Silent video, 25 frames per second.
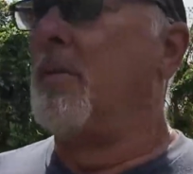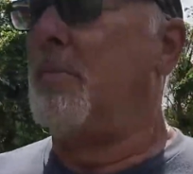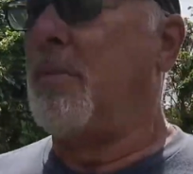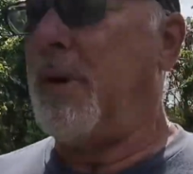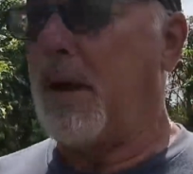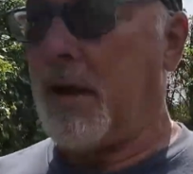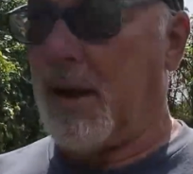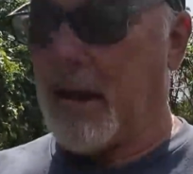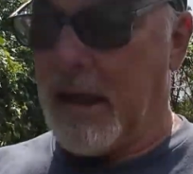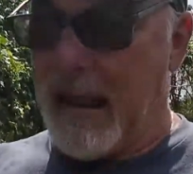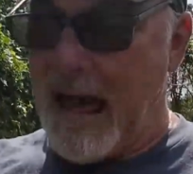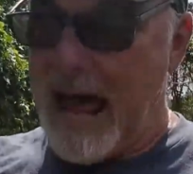
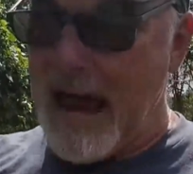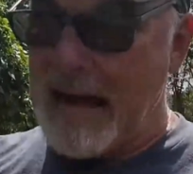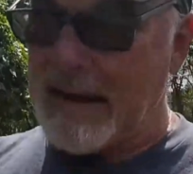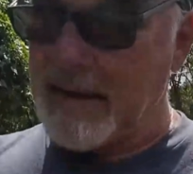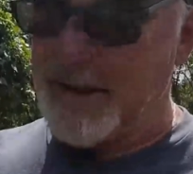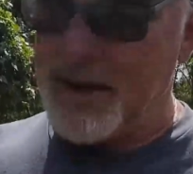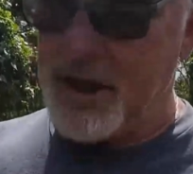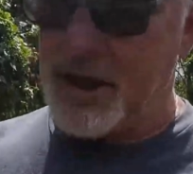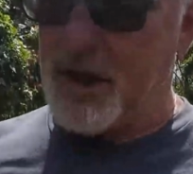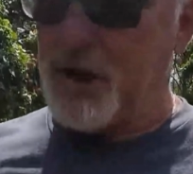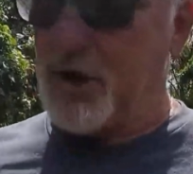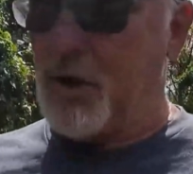being
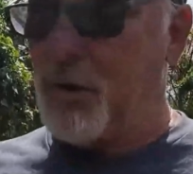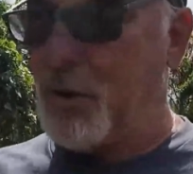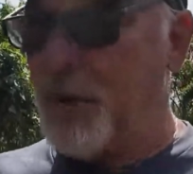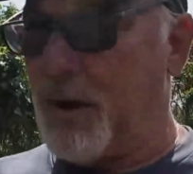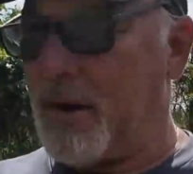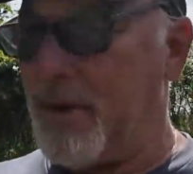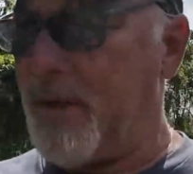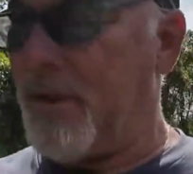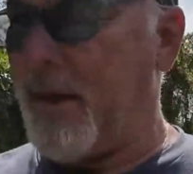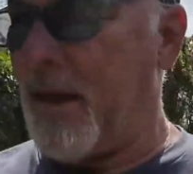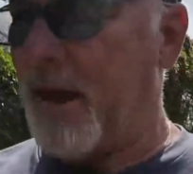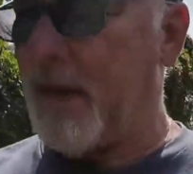lied to
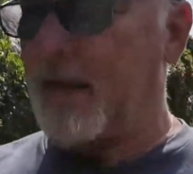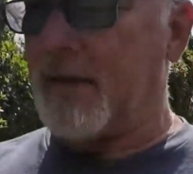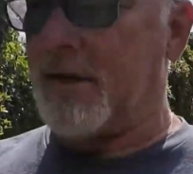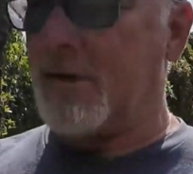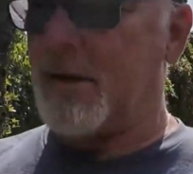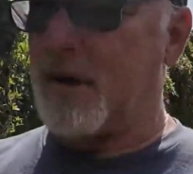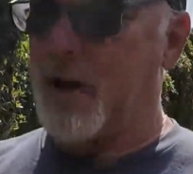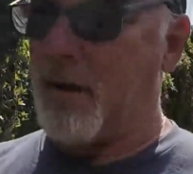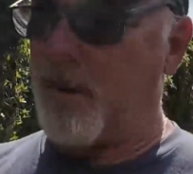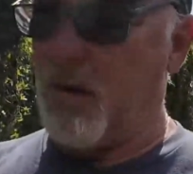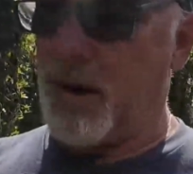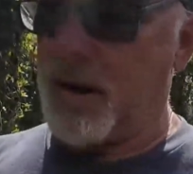and
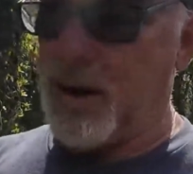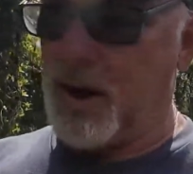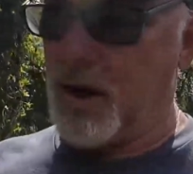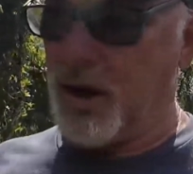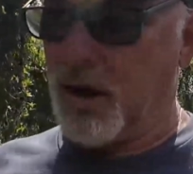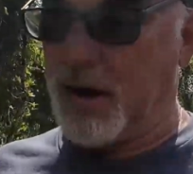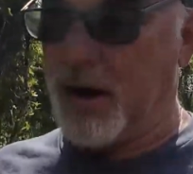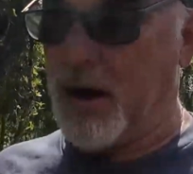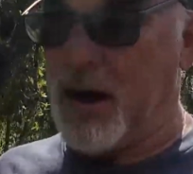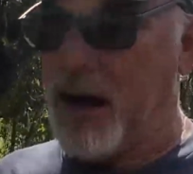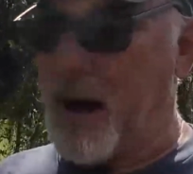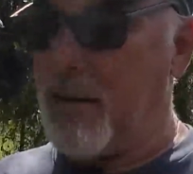things when
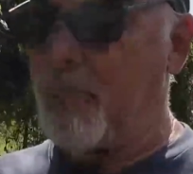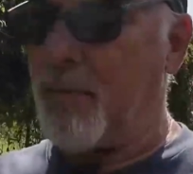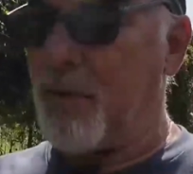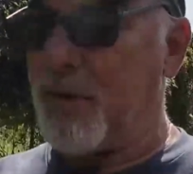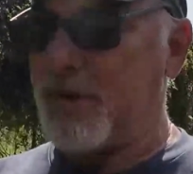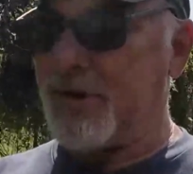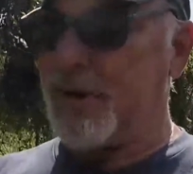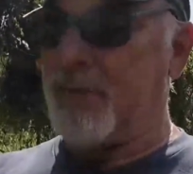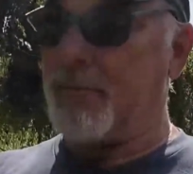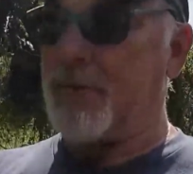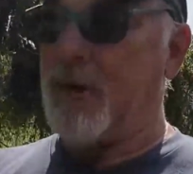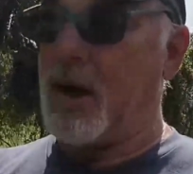hooking up
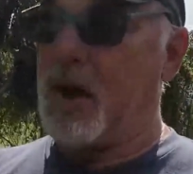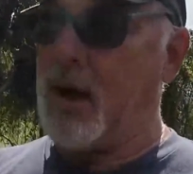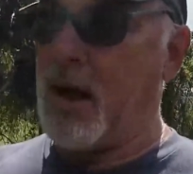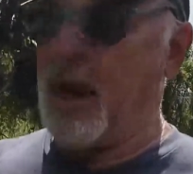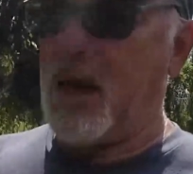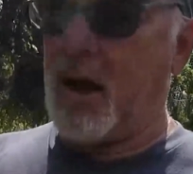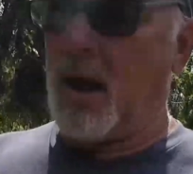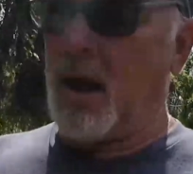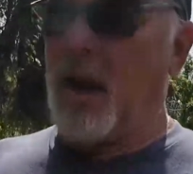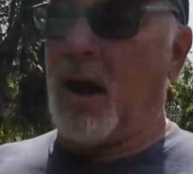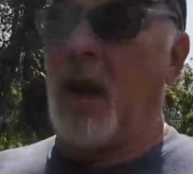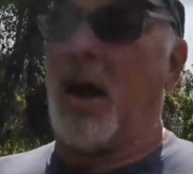with some
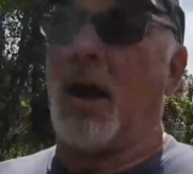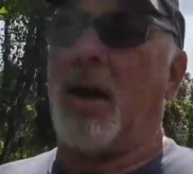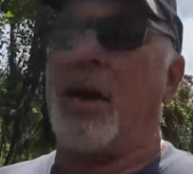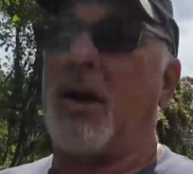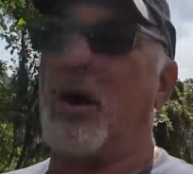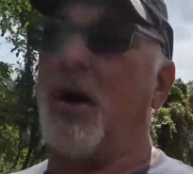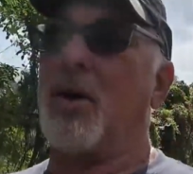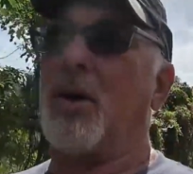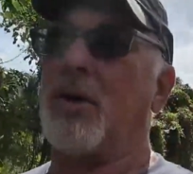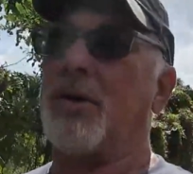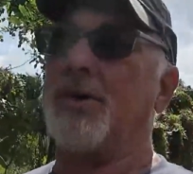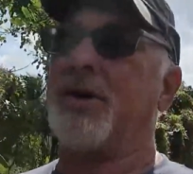
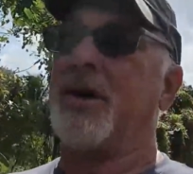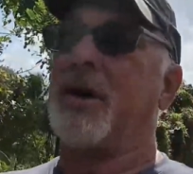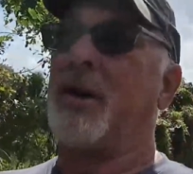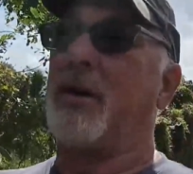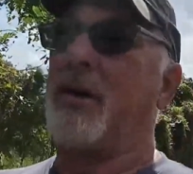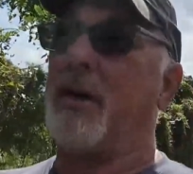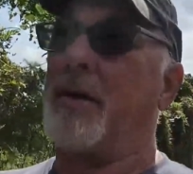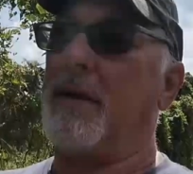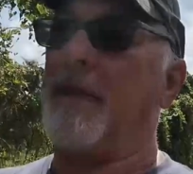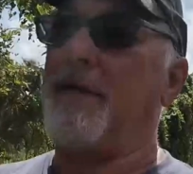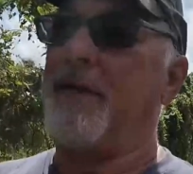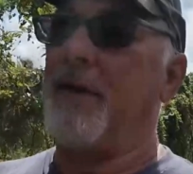girls
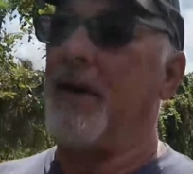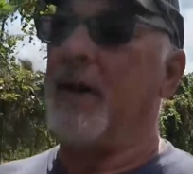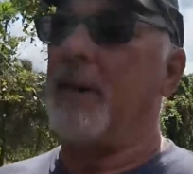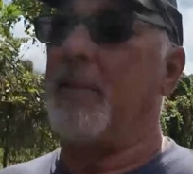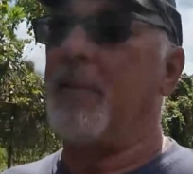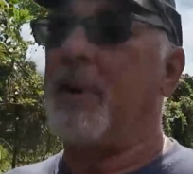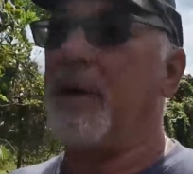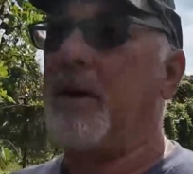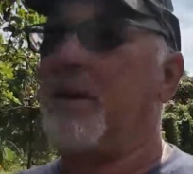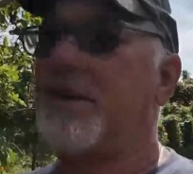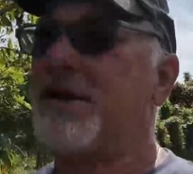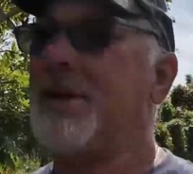here in the
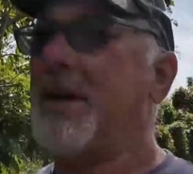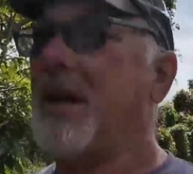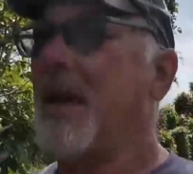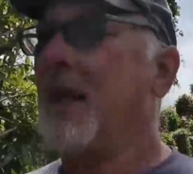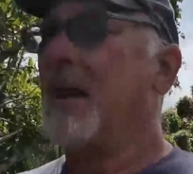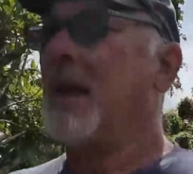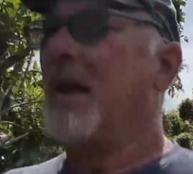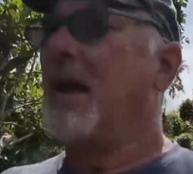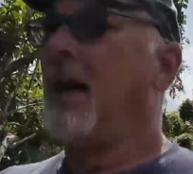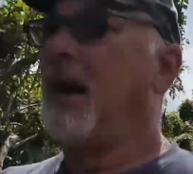Philippines.